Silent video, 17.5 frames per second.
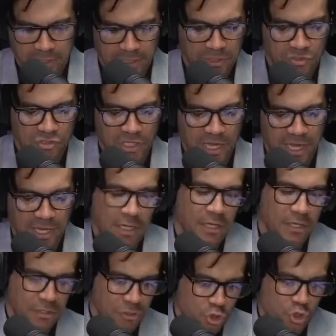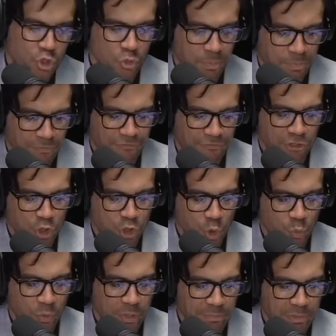and say the
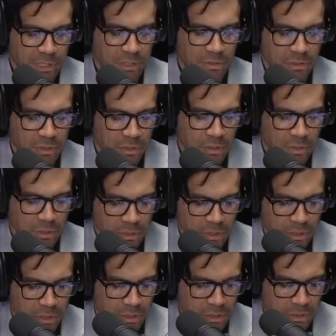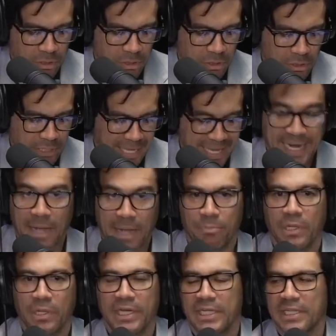superficial women. Can I
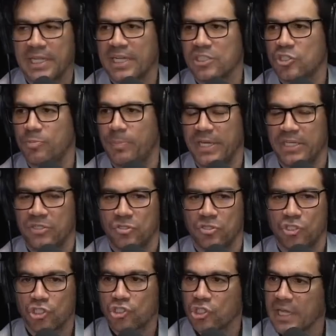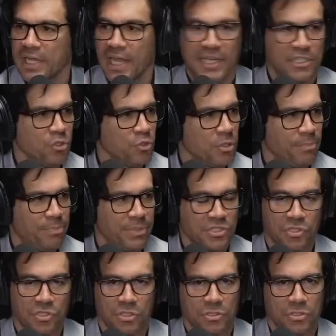play in that space? Just like I do in
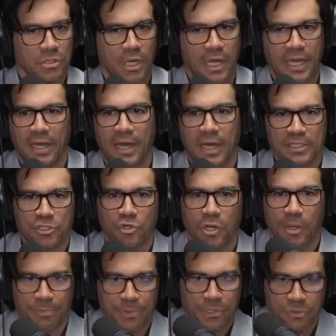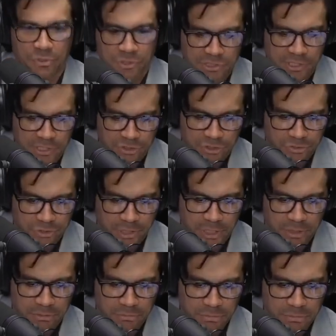business. Yeah. I drop into a section. It's
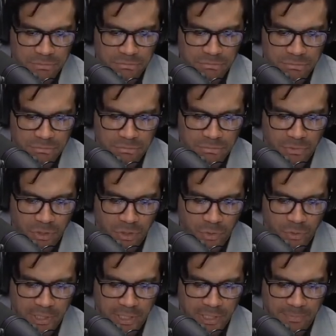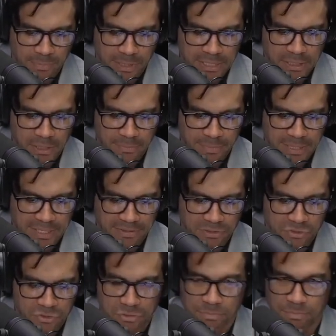like, okay, am I going to buy
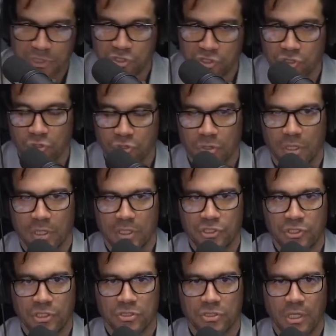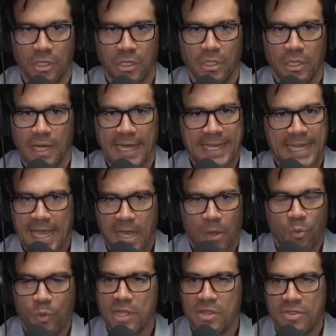this business or launch this? I
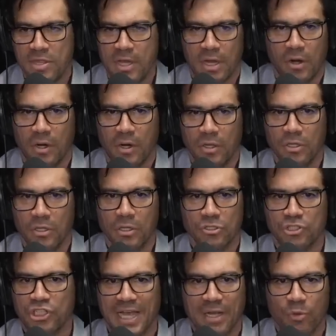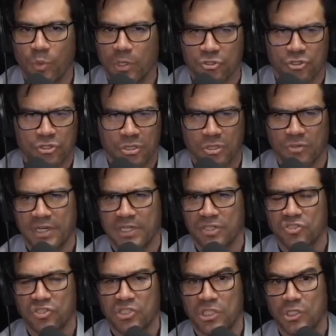can't win there. You know, Jack Welch, the
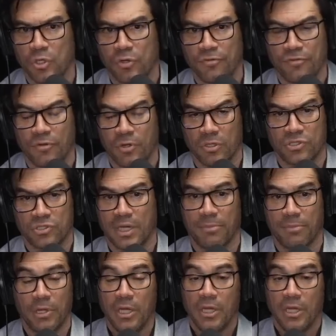greatest CEO of all time,